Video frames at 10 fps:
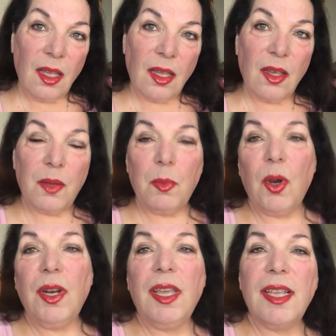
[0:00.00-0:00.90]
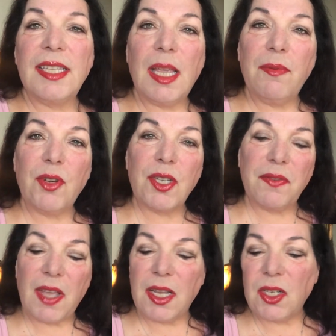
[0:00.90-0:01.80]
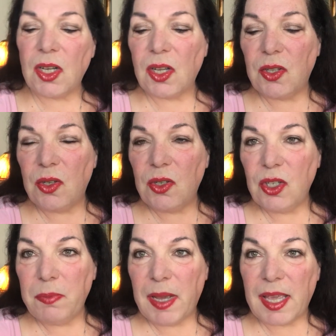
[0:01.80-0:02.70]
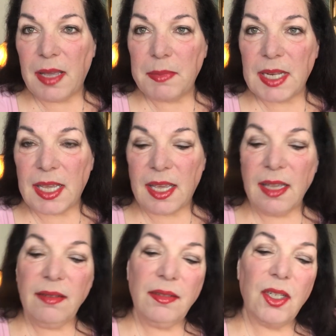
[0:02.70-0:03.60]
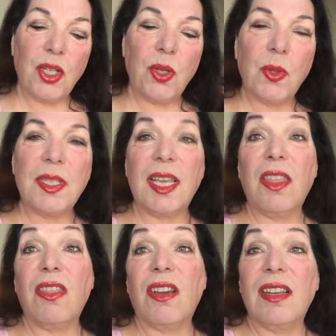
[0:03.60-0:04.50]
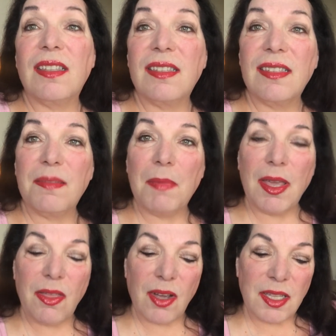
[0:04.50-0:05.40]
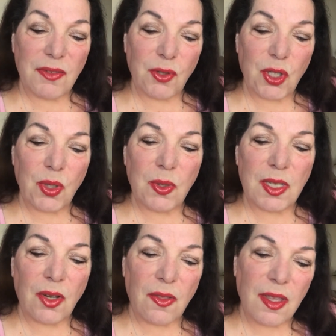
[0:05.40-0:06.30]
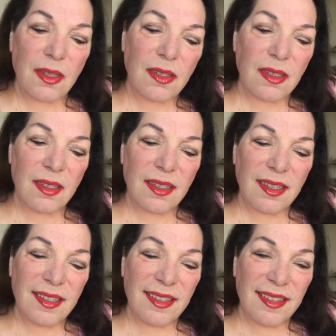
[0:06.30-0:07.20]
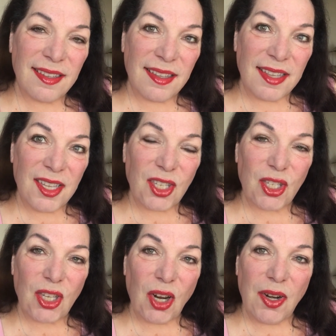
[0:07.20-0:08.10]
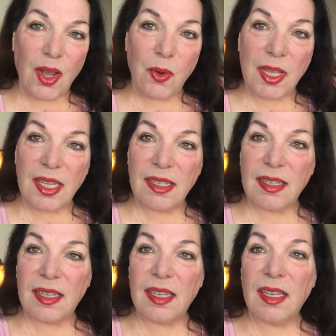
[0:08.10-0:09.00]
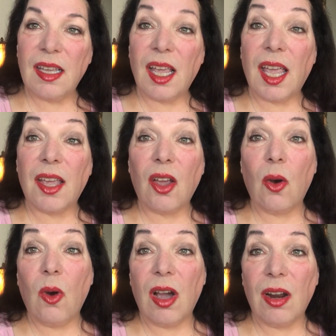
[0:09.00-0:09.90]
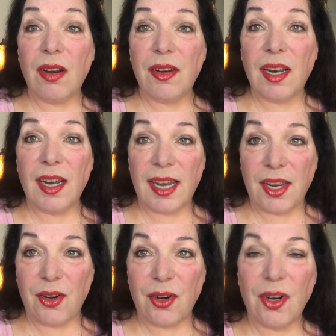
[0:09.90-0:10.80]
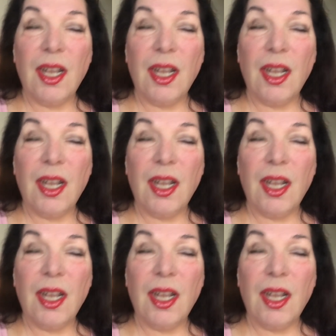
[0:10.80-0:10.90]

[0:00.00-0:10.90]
Good morning. It's the Inversion of Diane Talk on YouTube. I am Diane. Tuesday thoughts. My thoughts for Tuesday are this. Start out easy and go hard later.